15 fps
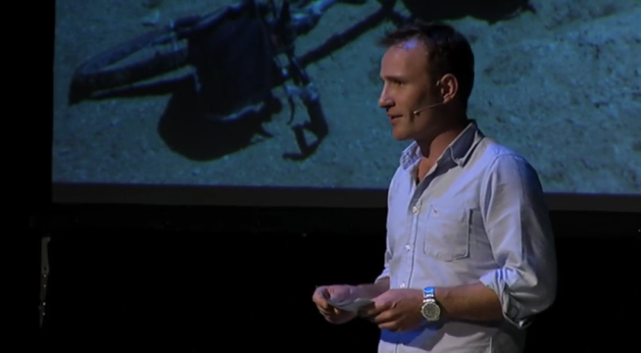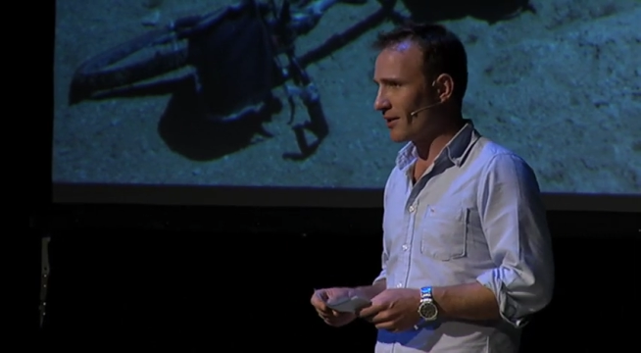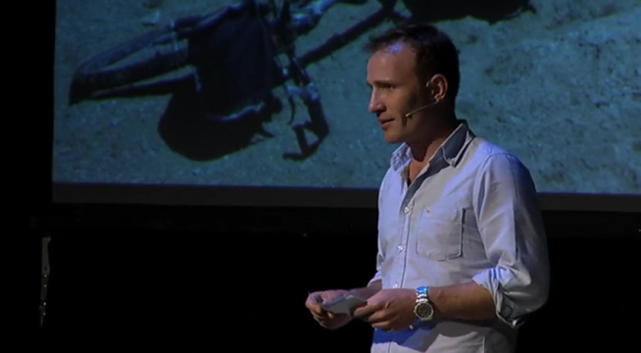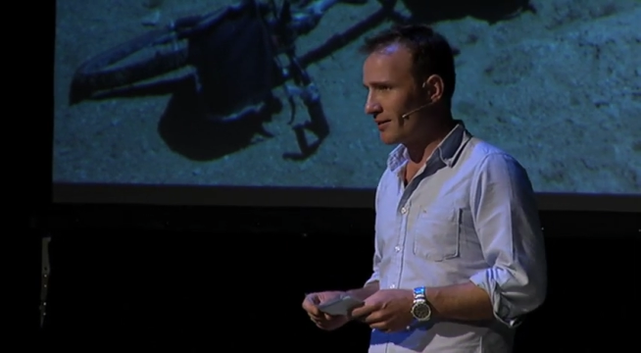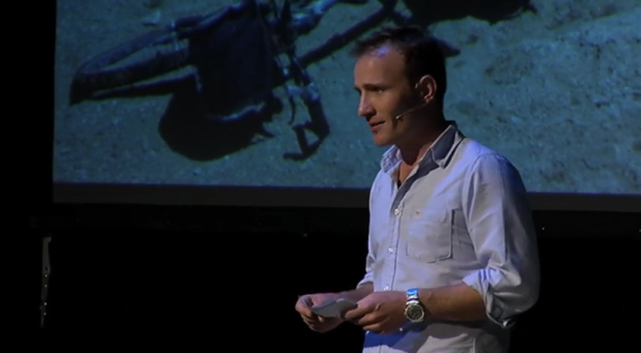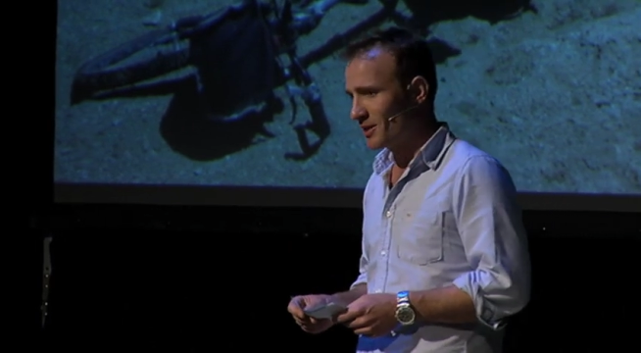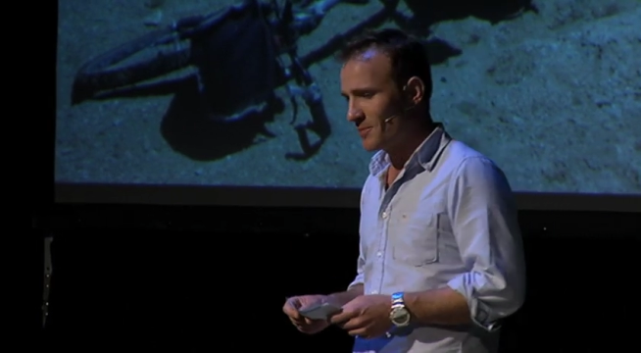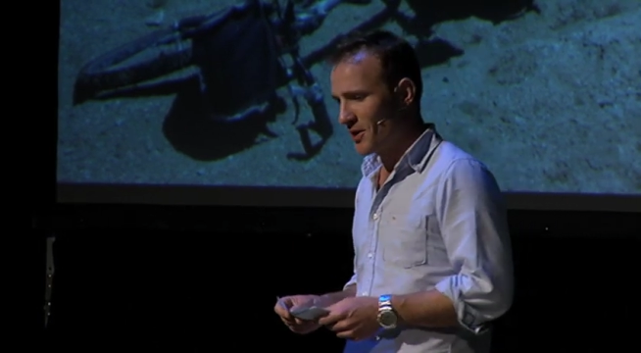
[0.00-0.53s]
though,
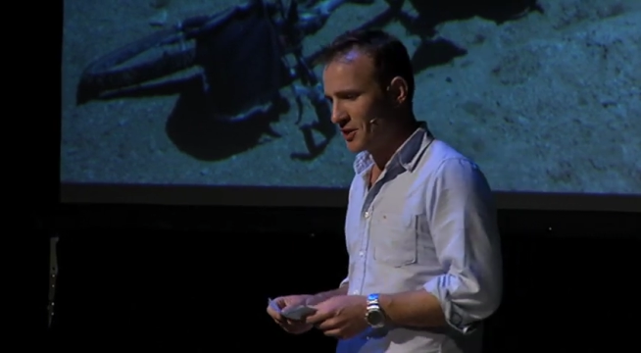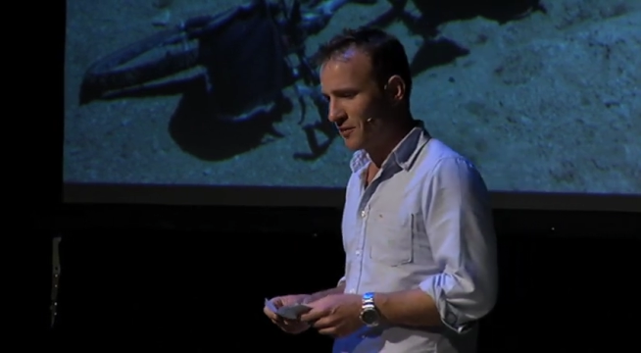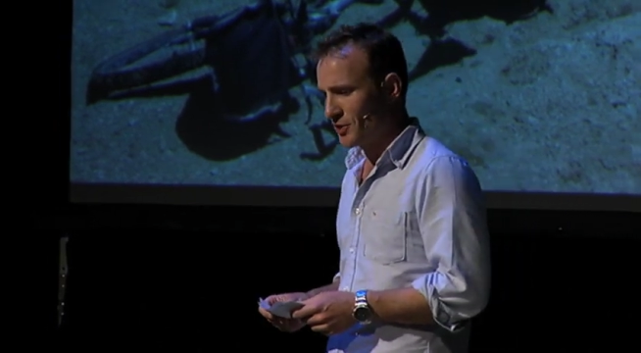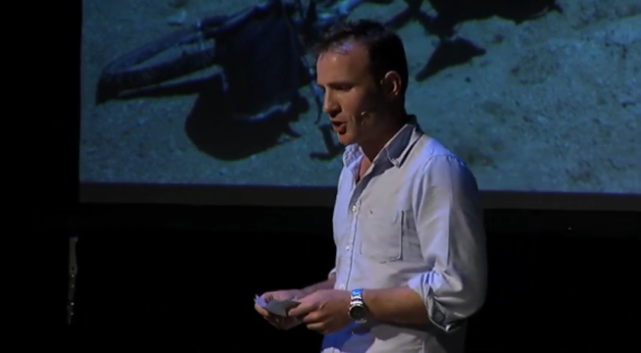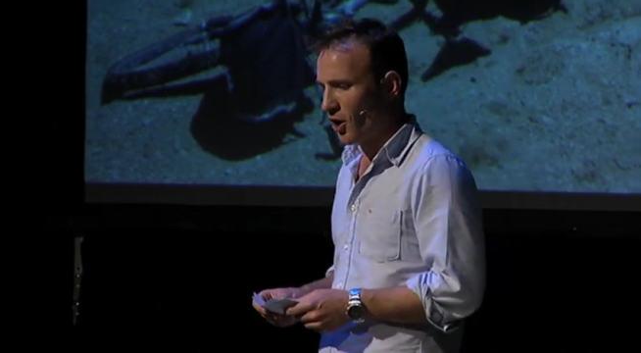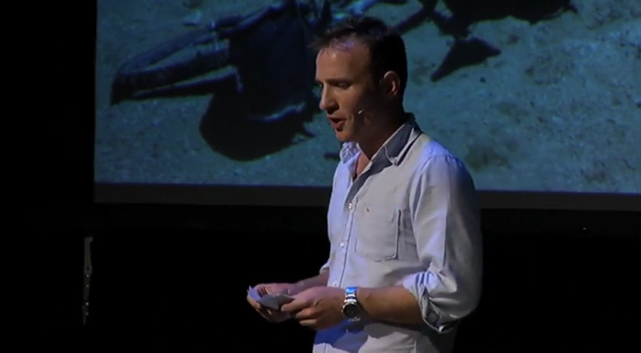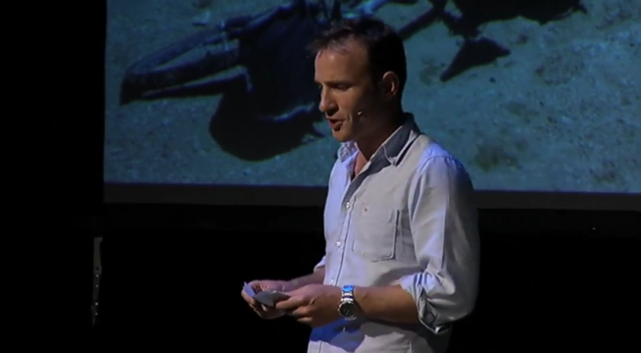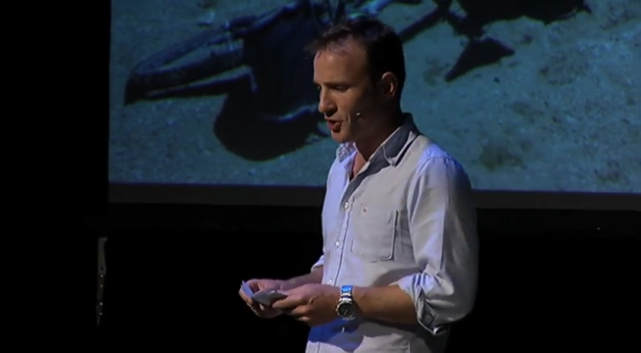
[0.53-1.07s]
especially if
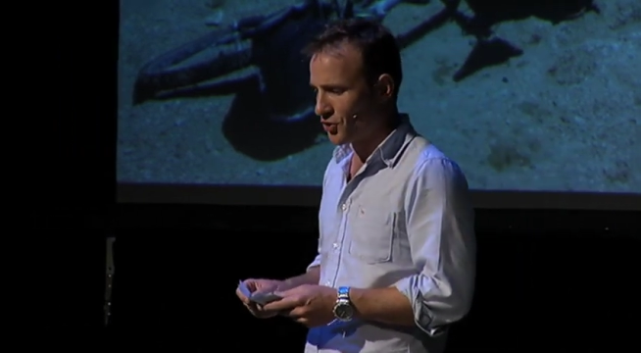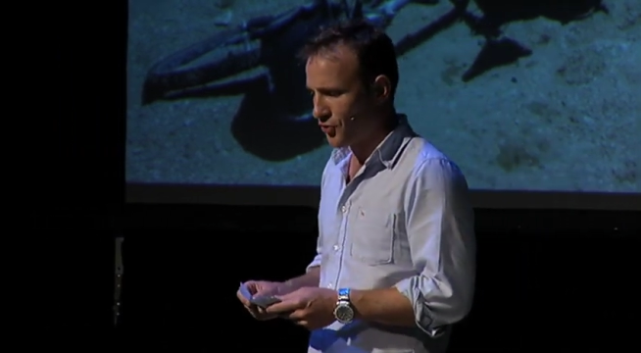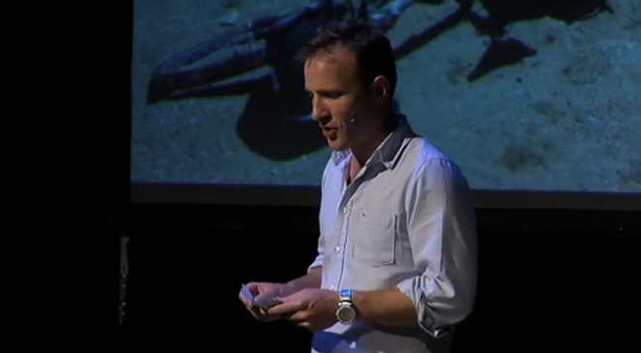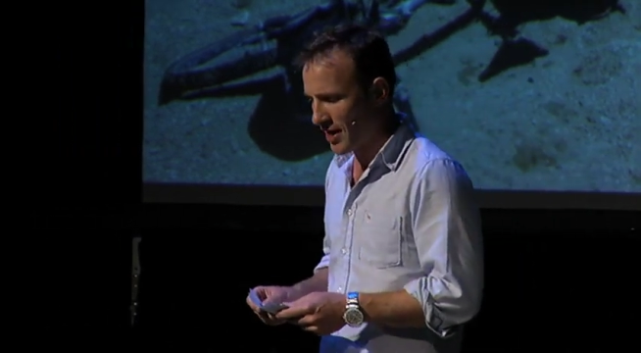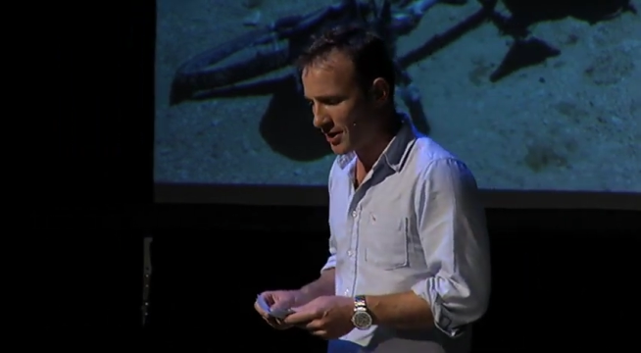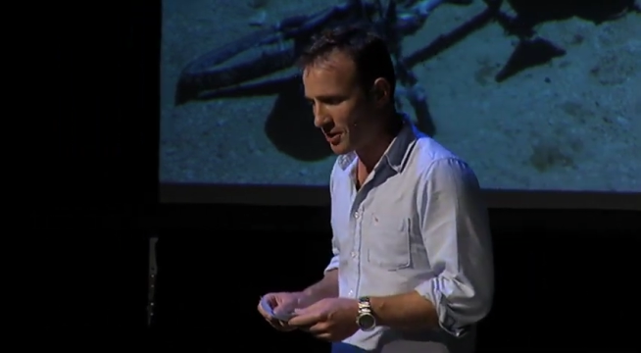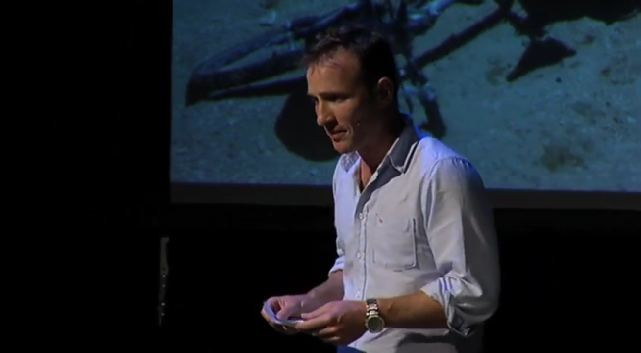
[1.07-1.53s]
it's hot and dry.